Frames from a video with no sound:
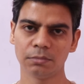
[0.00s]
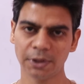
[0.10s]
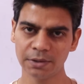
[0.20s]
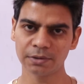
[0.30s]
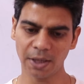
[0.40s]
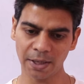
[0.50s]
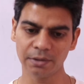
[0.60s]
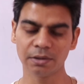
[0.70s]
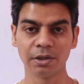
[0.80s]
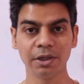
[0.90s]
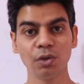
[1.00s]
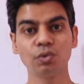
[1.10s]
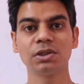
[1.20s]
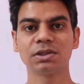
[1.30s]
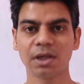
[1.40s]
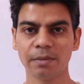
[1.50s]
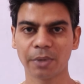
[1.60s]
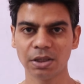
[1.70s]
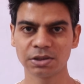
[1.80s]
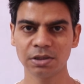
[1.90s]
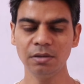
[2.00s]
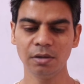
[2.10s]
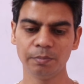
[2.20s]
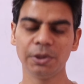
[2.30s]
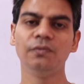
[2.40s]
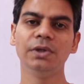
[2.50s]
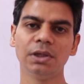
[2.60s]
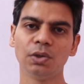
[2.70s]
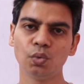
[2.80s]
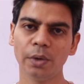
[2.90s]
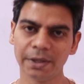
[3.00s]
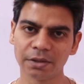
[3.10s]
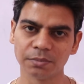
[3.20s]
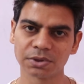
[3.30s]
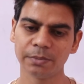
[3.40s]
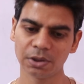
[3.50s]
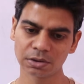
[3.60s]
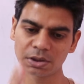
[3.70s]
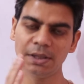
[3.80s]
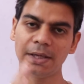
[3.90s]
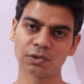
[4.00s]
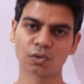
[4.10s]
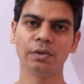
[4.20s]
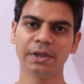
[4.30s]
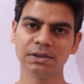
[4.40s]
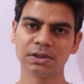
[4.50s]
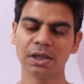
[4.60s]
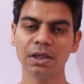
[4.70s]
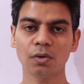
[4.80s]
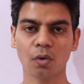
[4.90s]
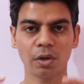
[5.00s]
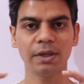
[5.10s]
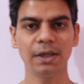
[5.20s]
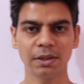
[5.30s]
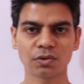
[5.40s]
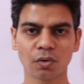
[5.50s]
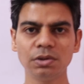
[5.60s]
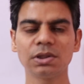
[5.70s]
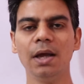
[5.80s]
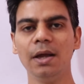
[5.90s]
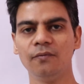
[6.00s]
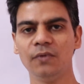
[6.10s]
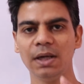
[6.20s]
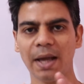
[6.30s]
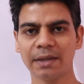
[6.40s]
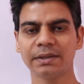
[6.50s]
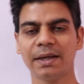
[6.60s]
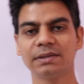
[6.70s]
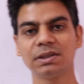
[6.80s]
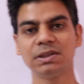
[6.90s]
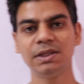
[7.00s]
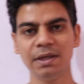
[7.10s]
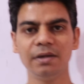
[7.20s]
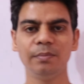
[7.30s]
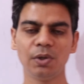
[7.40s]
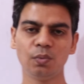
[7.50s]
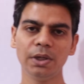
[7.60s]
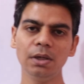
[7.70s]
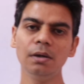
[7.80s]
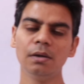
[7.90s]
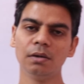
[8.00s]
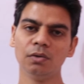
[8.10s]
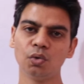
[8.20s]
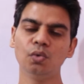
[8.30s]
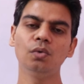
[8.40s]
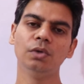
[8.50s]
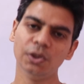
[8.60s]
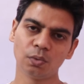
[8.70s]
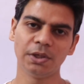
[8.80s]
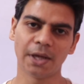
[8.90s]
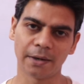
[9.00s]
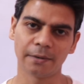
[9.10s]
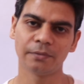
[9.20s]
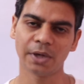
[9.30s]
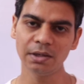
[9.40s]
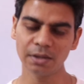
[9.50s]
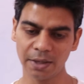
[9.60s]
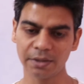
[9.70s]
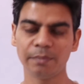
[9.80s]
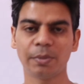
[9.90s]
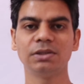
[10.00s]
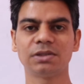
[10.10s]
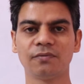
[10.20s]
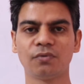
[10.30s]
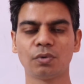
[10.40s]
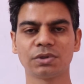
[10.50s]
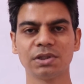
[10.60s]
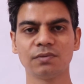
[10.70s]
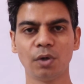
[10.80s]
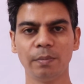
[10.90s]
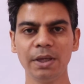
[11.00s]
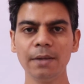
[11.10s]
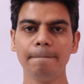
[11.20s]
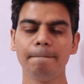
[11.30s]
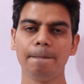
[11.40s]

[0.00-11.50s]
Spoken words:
right, and reduces the repulsion between the two atoms, because electron density or electrons will act as a shield between two nuclei, right, and repulsive forces would be